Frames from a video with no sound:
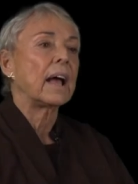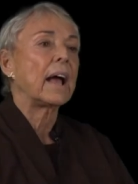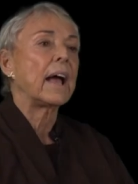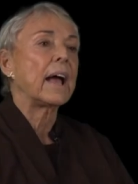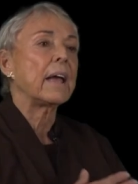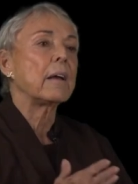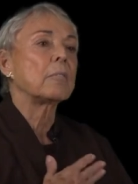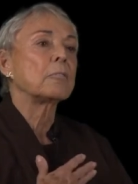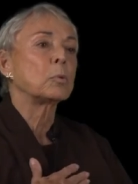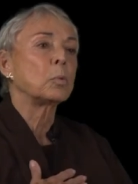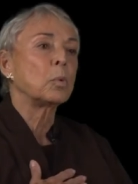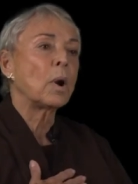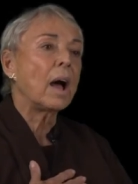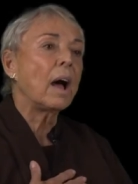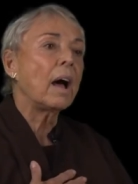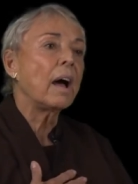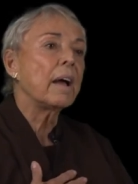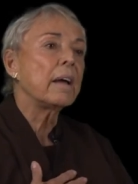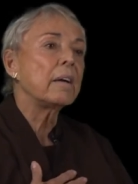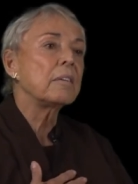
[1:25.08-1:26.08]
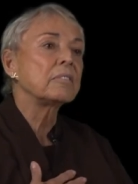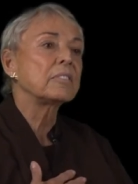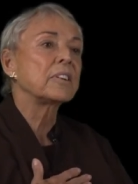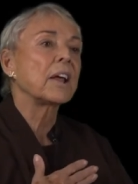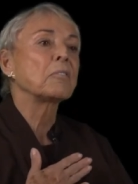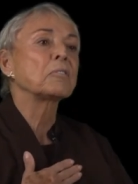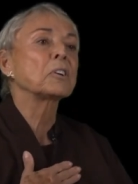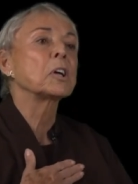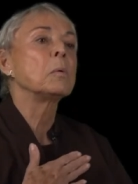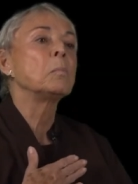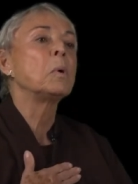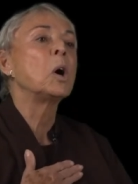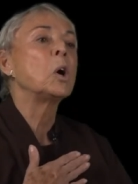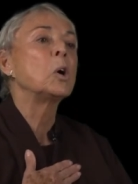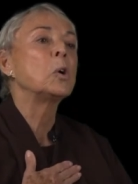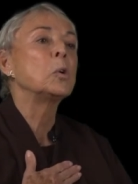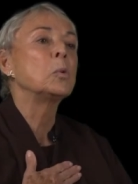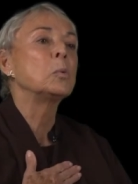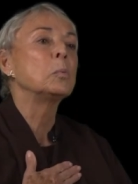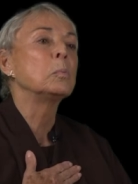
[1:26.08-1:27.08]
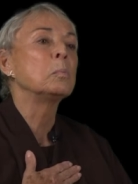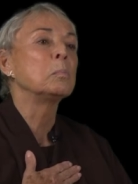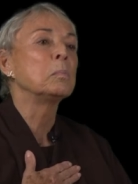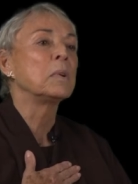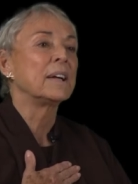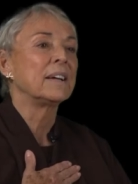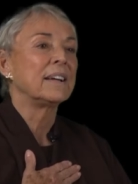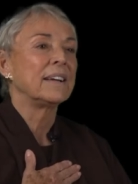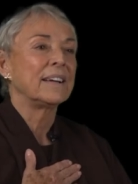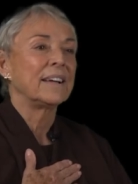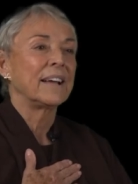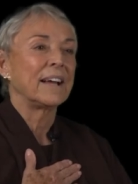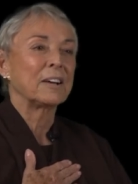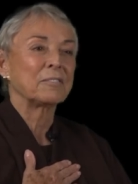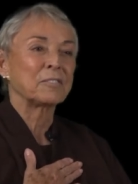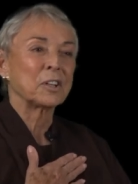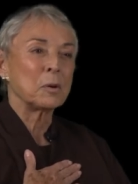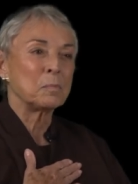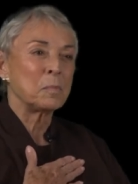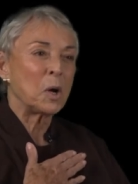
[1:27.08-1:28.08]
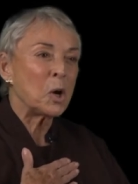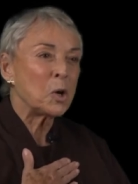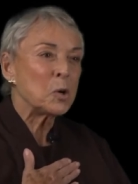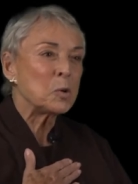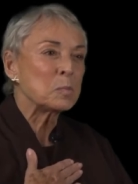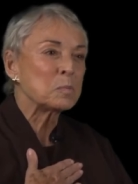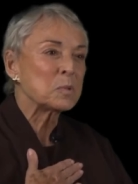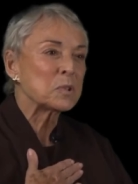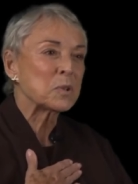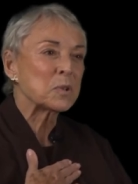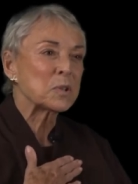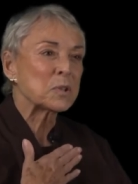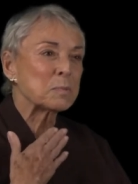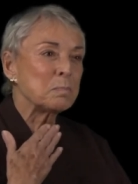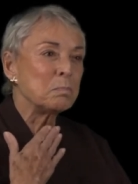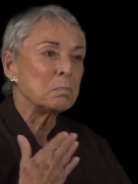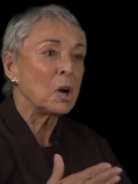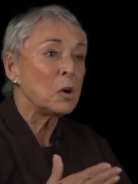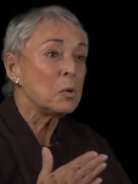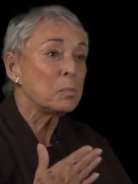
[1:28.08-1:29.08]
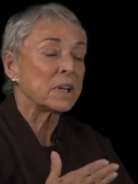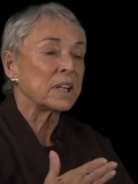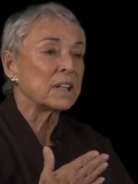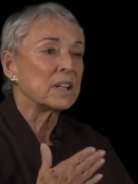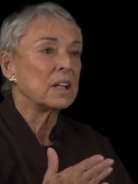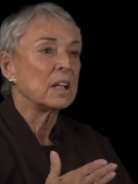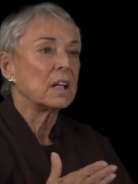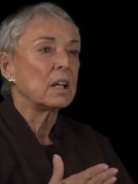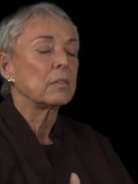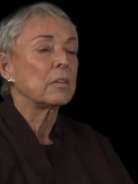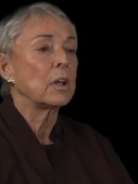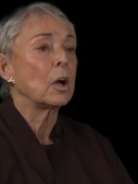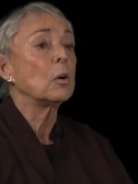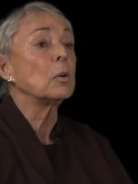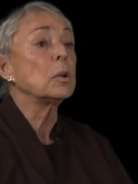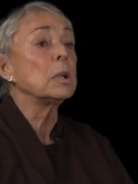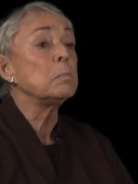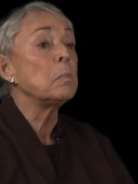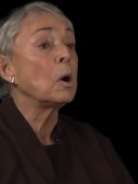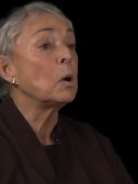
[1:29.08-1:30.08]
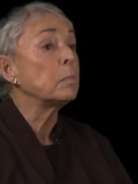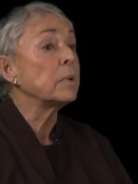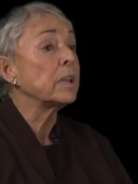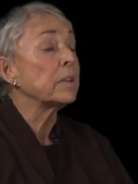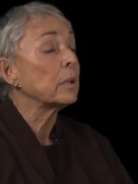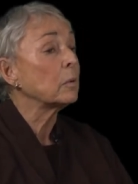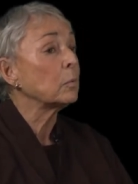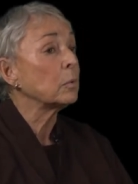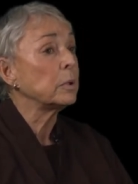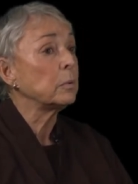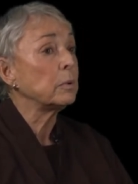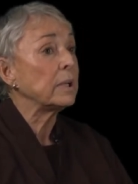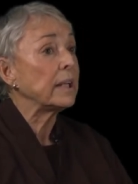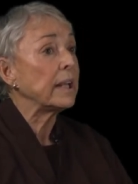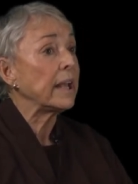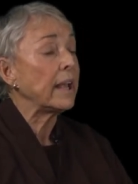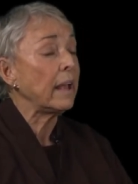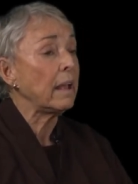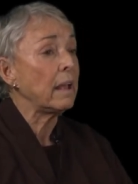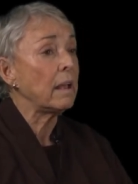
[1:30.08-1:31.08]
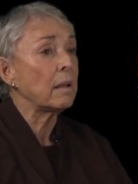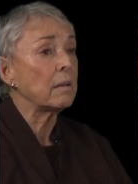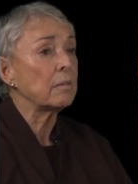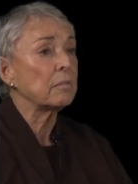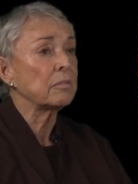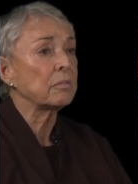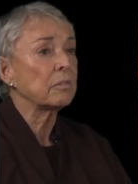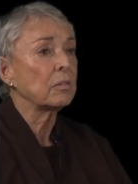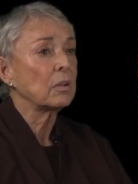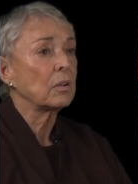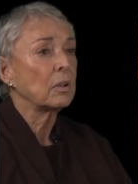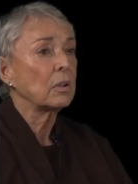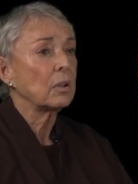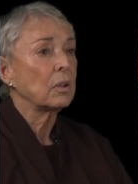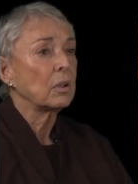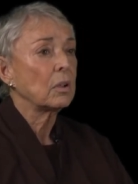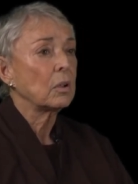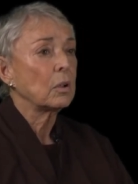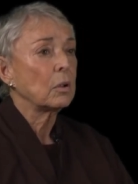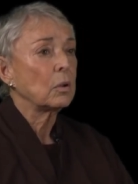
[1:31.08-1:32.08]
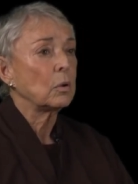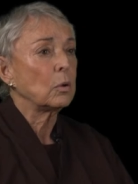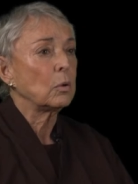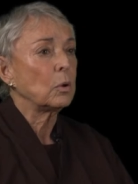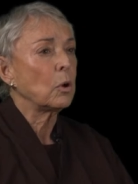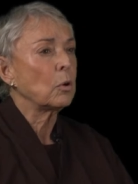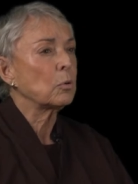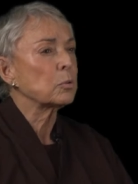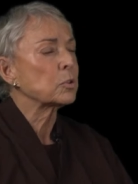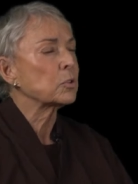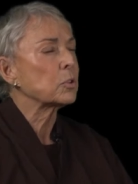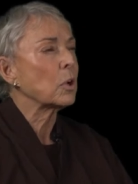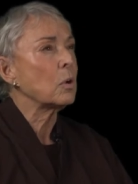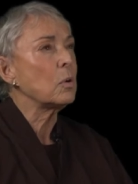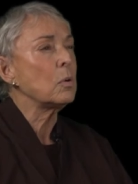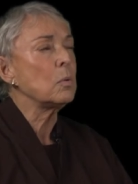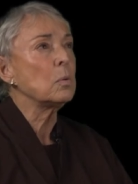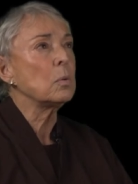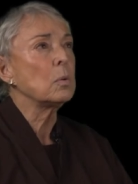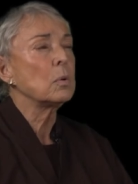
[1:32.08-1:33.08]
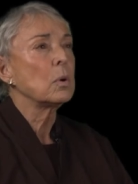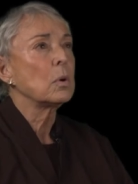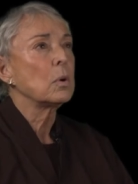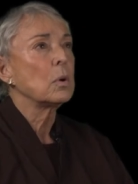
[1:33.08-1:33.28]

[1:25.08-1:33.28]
I have arrived, I've come home. I've come home to this moment the only moment that we really have. You know, so,